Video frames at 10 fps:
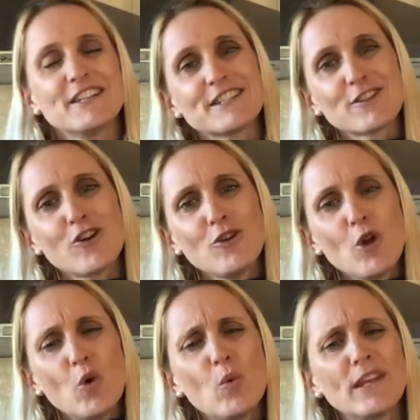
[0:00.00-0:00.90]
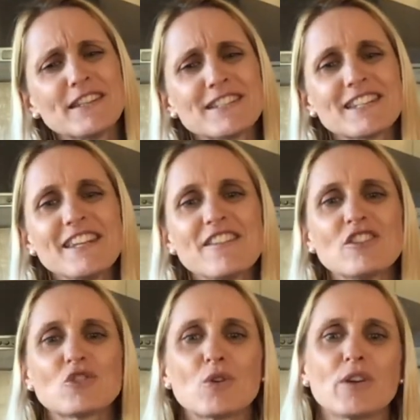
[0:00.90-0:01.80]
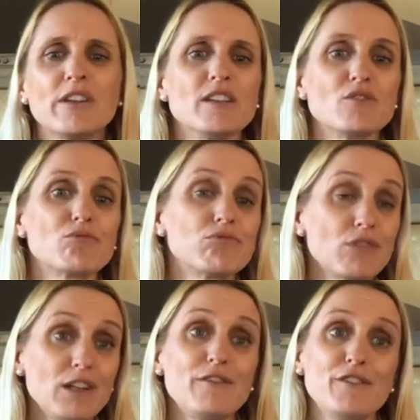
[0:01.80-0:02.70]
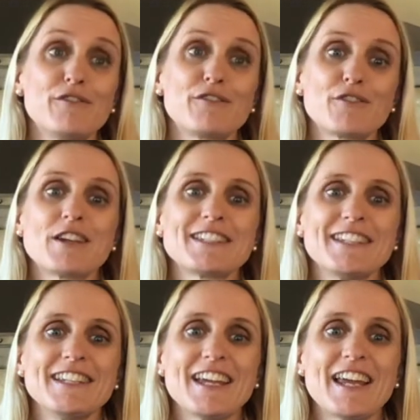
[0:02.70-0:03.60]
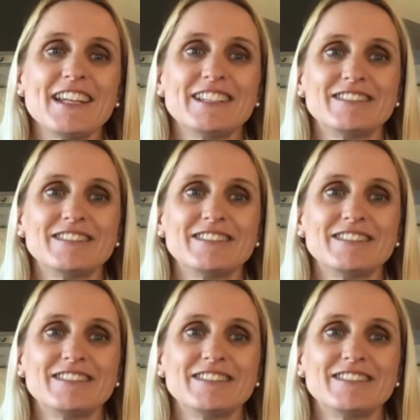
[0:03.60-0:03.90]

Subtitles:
So we can see that the Torah is relevant for us today.